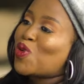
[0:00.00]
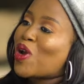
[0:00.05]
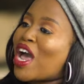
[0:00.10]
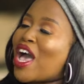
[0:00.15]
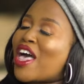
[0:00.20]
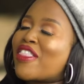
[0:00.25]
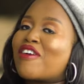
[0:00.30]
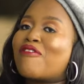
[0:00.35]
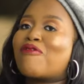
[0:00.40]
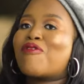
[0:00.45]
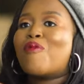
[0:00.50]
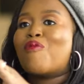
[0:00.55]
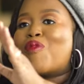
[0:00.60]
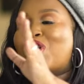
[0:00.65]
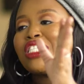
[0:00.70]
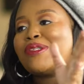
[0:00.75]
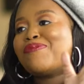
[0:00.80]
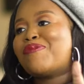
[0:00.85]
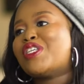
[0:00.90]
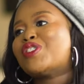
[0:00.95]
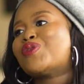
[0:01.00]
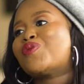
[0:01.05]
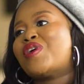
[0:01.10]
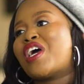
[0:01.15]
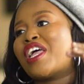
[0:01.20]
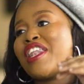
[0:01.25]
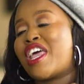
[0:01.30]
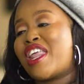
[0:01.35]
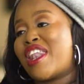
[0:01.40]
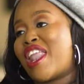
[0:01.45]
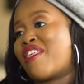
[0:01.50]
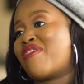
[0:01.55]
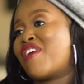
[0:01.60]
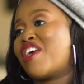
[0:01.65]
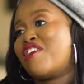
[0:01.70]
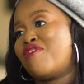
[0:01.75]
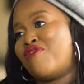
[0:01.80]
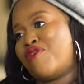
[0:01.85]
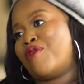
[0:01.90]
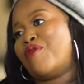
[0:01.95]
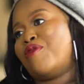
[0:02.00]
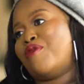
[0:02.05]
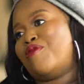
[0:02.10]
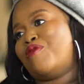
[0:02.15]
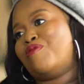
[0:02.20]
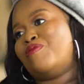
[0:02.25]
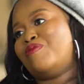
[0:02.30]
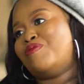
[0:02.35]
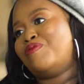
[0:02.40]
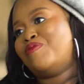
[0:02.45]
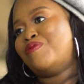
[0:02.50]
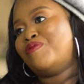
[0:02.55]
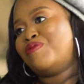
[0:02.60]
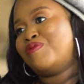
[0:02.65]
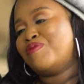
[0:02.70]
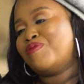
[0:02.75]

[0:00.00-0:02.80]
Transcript: to another, from one space to another in the home. Mm.